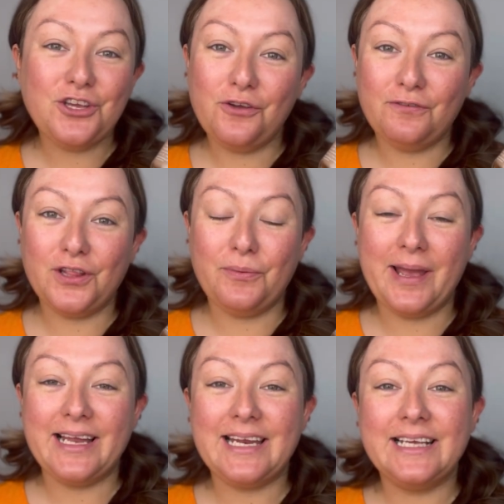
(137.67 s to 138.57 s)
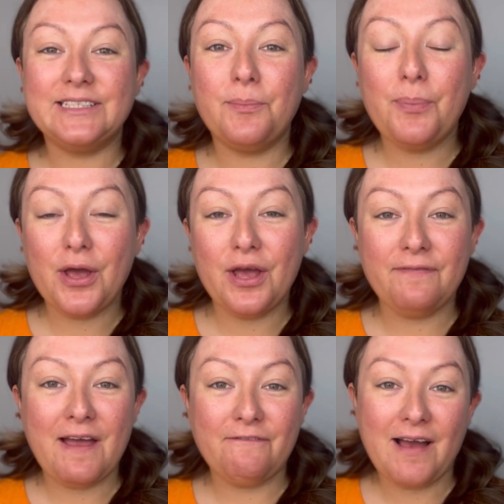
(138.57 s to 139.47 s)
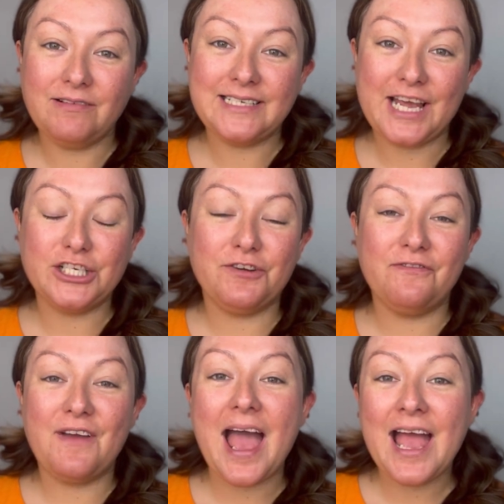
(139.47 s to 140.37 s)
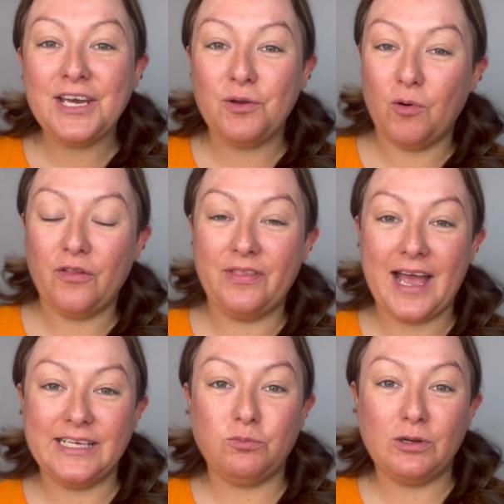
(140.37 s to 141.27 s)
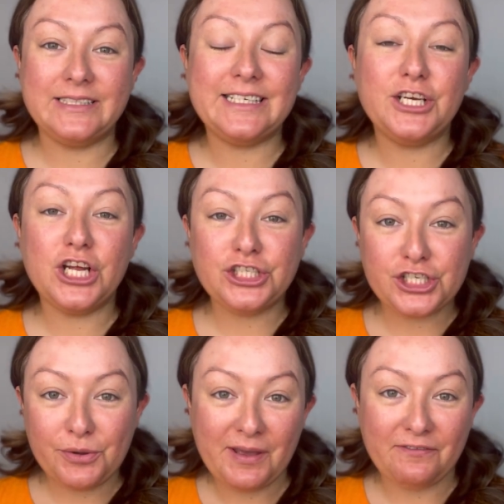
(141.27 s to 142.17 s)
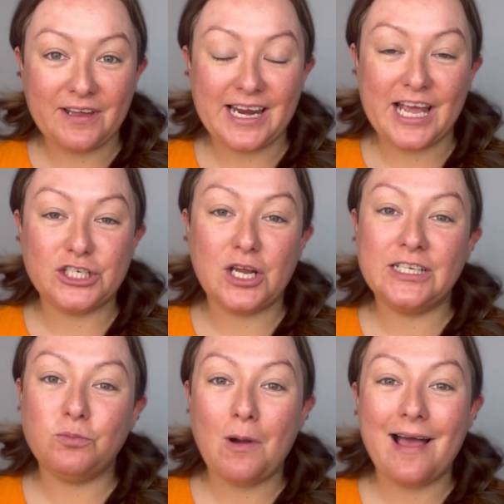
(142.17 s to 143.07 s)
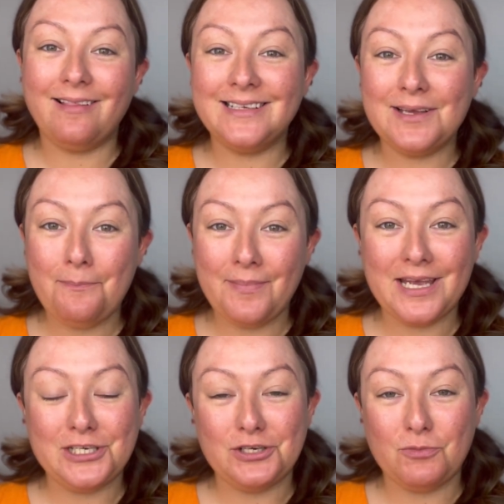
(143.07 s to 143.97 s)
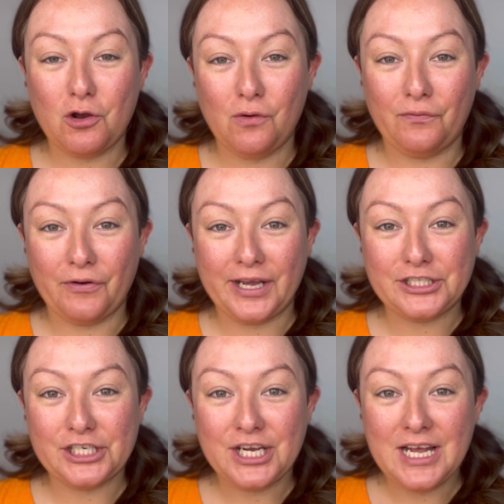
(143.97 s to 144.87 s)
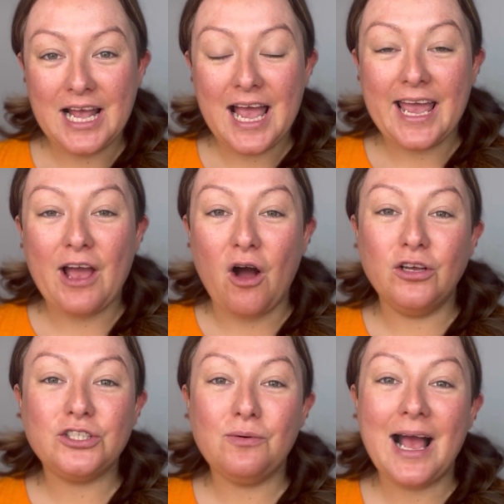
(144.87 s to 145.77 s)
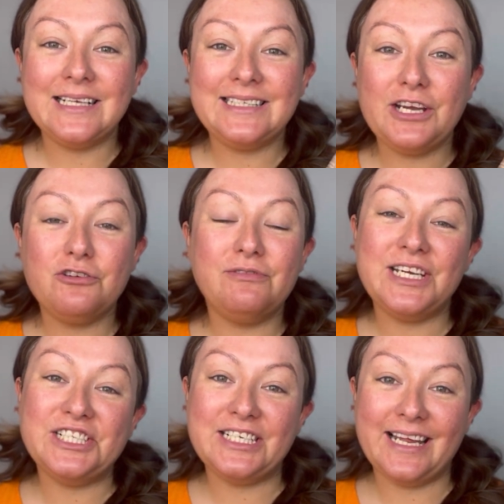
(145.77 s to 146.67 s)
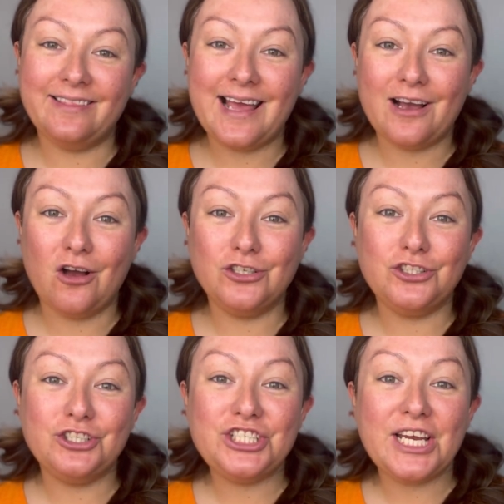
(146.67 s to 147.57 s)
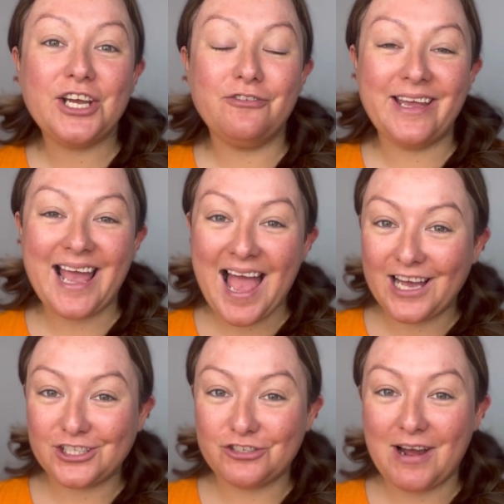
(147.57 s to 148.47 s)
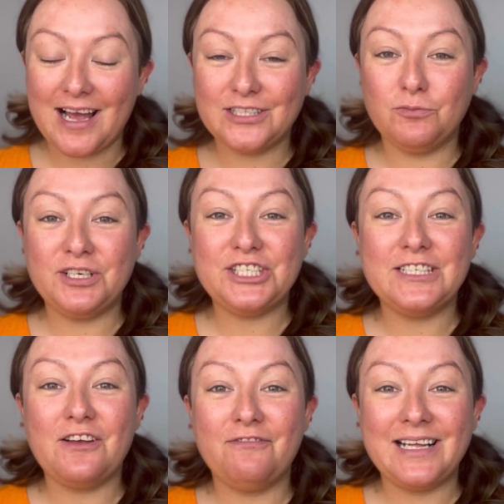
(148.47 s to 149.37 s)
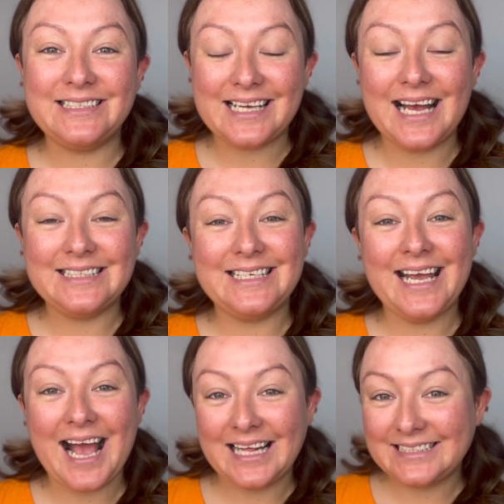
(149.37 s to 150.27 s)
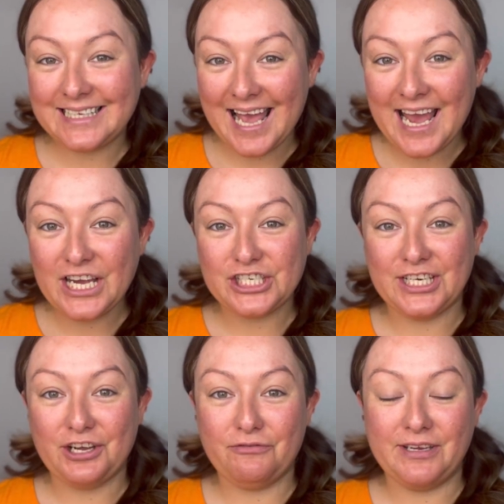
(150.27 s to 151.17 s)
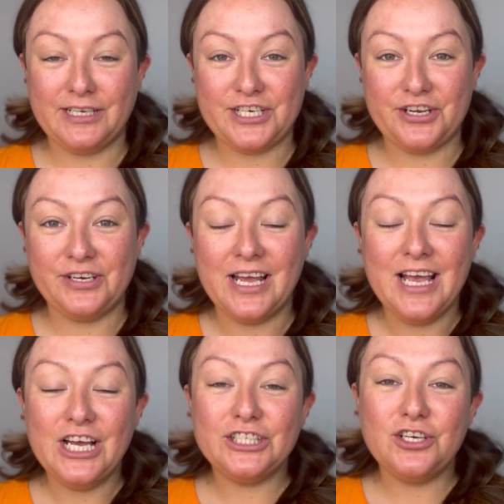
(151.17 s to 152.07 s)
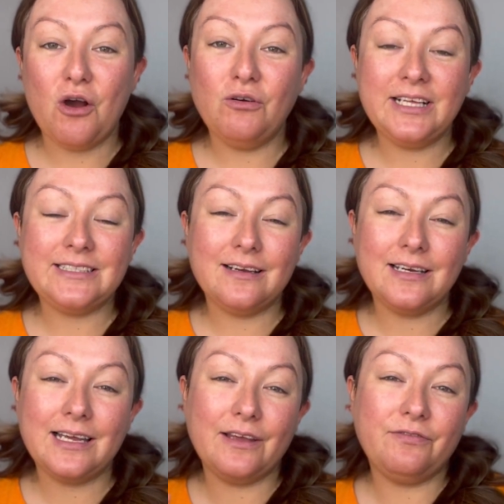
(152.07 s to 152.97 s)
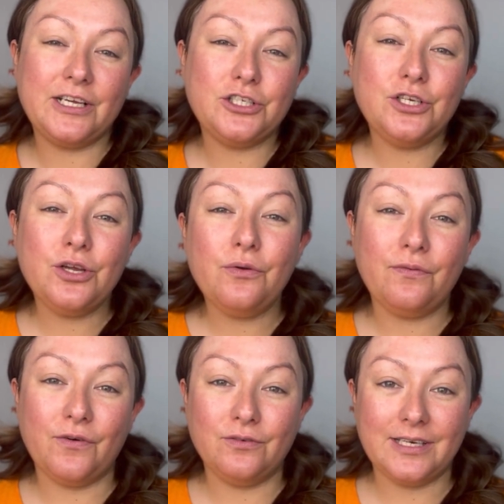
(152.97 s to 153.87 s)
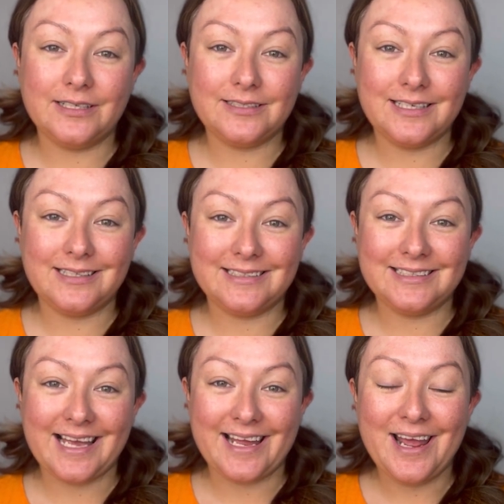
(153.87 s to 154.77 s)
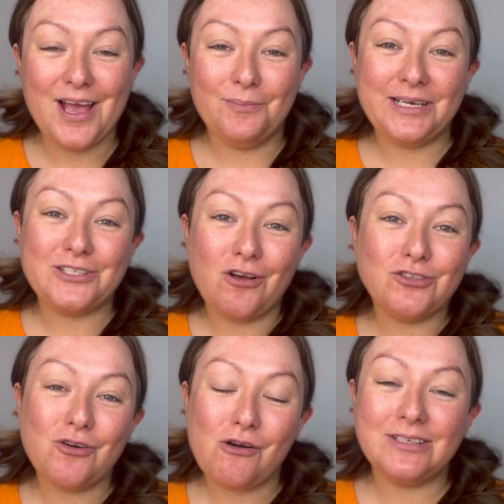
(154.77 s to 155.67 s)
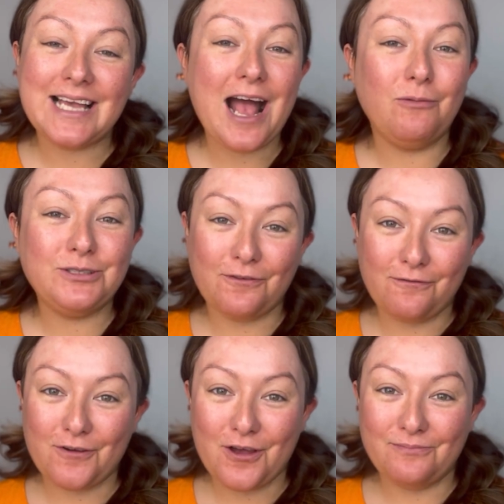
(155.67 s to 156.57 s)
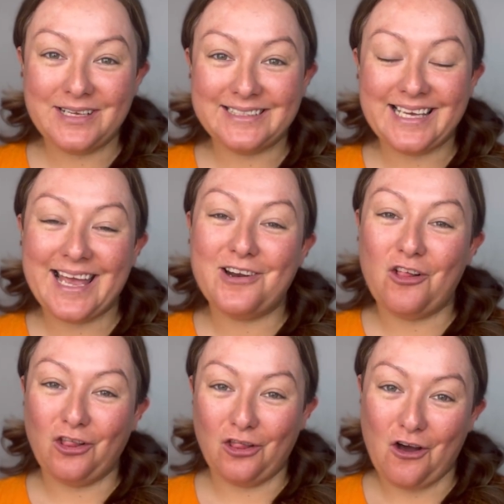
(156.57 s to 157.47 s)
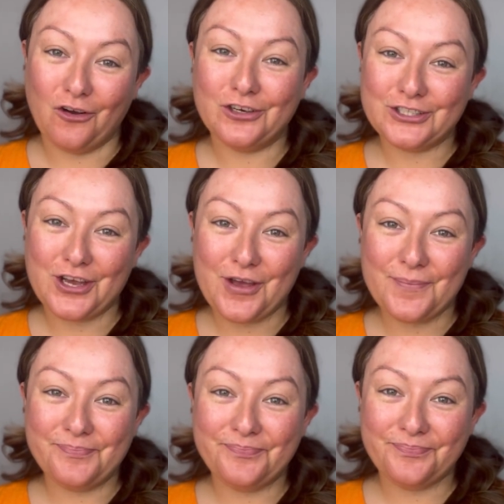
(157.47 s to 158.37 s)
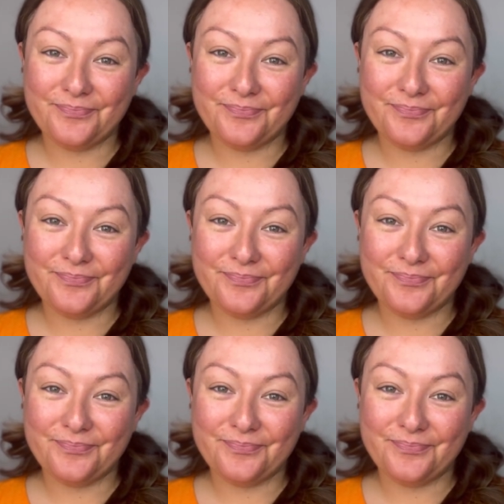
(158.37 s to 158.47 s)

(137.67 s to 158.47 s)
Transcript: Youth Fluid is the perfect foundation for anyone that is wanting a dewy finish as well as a medium coverage. It also has an ingredient in there called your chicory extract, which is a fantastic anti-aging ingredient. So not only is it going to give this youthfulness to the skin, but it's also going to help to firm the skin long term.